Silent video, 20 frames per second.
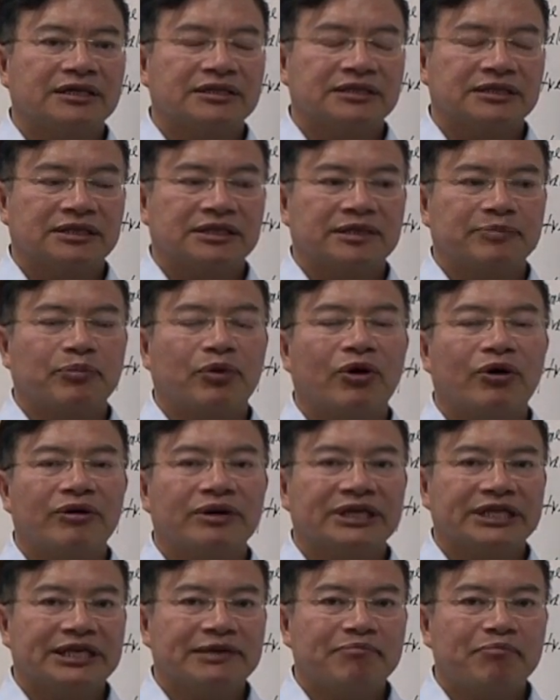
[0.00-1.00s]
is
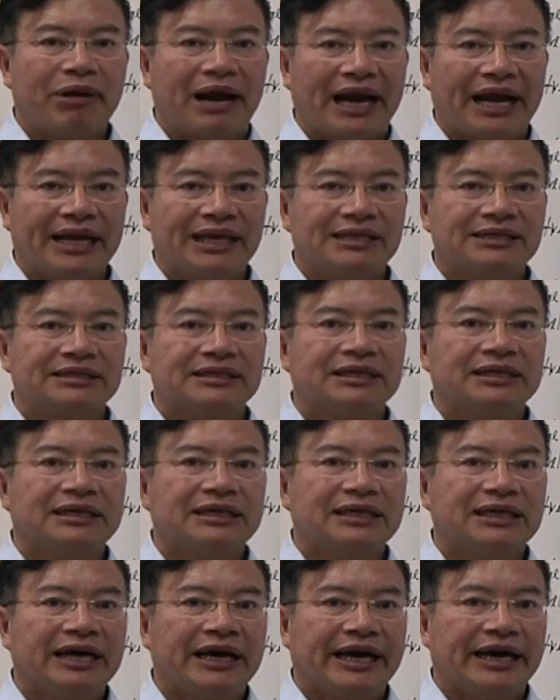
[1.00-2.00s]
deployed in place,
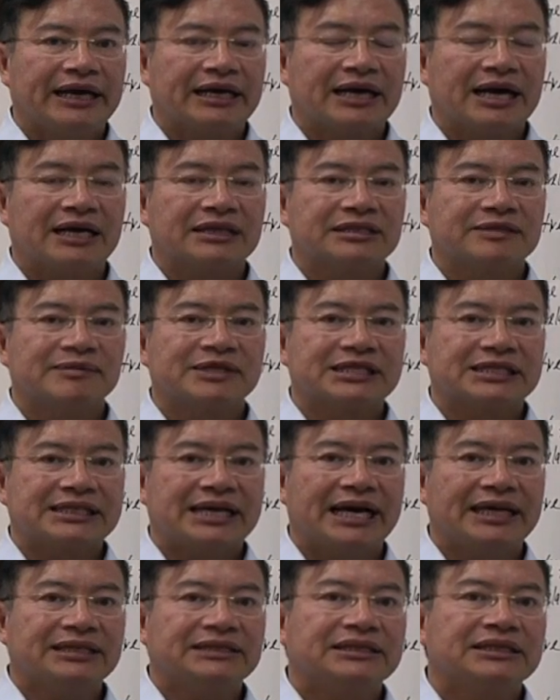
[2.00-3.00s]
a customer
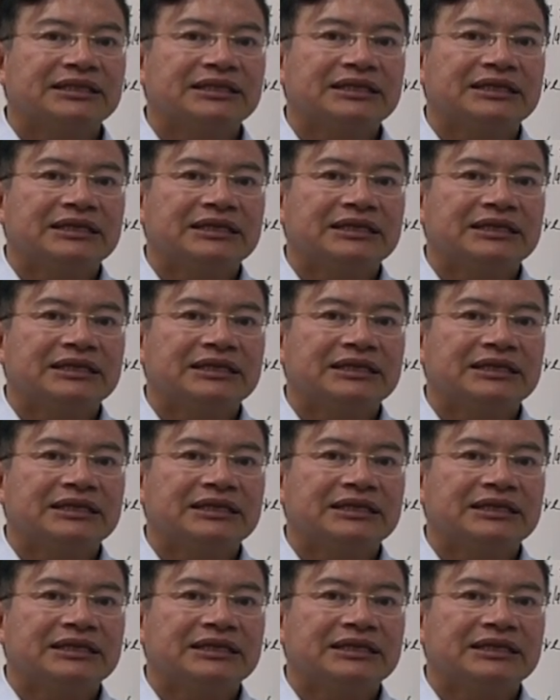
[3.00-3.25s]
site,